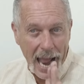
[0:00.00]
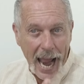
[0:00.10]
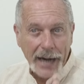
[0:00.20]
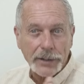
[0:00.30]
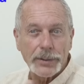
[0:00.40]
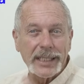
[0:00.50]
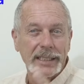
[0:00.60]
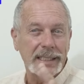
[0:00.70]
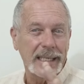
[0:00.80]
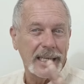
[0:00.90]

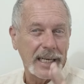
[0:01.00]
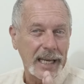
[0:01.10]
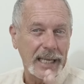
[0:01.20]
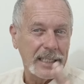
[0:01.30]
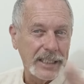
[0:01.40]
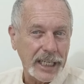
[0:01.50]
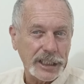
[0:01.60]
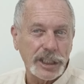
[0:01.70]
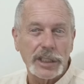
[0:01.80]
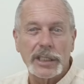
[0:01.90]
accurate in a
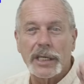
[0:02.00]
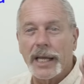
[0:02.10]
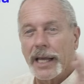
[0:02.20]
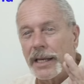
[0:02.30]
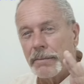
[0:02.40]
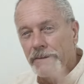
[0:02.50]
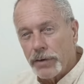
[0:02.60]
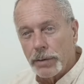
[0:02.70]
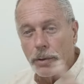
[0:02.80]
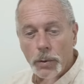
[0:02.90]
diction and
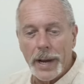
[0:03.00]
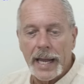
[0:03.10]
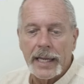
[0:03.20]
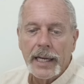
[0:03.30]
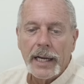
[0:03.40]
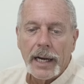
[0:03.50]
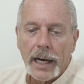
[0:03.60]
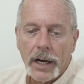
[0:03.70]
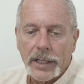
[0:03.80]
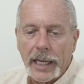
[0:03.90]
verbal way.
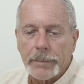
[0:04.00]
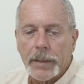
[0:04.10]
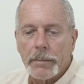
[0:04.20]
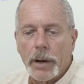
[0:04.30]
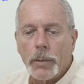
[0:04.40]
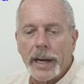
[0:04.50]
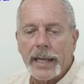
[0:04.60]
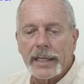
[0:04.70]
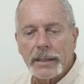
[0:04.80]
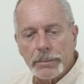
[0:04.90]
Okay, but
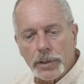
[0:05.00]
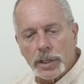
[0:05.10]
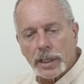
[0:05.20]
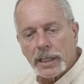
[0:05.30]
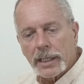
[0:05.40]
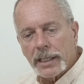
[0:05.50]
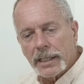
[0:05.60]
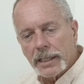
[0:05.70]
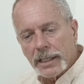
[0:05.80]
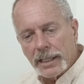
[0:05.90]
what in the book,
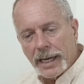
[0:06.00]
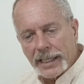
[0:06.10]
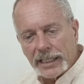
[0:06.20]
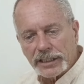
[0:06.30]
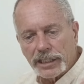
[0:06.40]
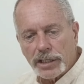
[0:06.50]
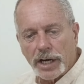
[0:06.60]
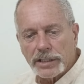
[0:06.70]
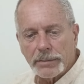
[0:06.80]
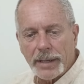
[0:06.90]
I guess he
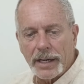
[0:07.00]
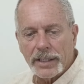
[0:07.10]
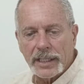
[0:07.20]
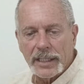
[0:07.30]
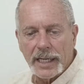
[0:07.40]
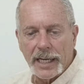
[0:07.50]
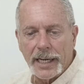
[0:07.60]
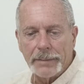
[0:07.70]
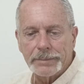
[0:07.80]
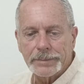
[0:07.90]
talks about in
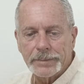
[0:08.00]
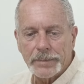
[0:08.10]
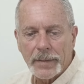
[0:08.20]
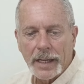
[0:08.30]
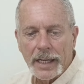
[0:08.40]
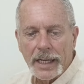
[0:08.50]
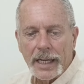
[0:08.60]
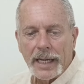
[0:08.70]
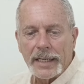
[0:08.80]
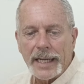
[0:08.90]

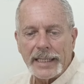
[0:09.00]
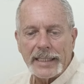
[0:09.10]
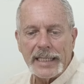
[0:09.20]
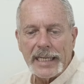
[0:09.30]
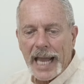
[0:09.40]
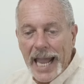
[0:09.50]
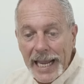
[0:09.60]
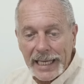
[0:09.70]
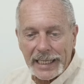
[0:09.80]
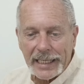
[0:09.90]

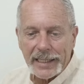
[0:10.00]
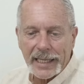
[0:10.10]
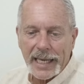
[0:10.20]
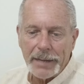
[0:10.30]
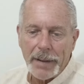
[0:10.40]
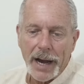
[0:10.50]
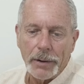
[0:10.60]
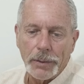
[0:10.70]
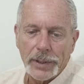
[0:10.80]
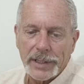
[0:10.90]
1980, they came
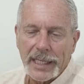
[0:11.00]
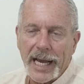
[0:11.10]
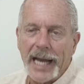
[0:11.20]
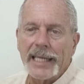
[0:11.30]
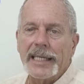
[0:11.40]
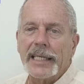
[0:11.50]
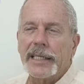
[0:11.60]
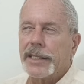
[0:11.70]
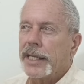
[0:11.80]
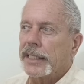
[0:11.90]
out with the
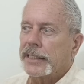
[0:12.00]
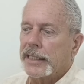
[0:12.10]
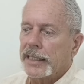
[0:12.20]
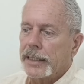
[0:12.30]
idea that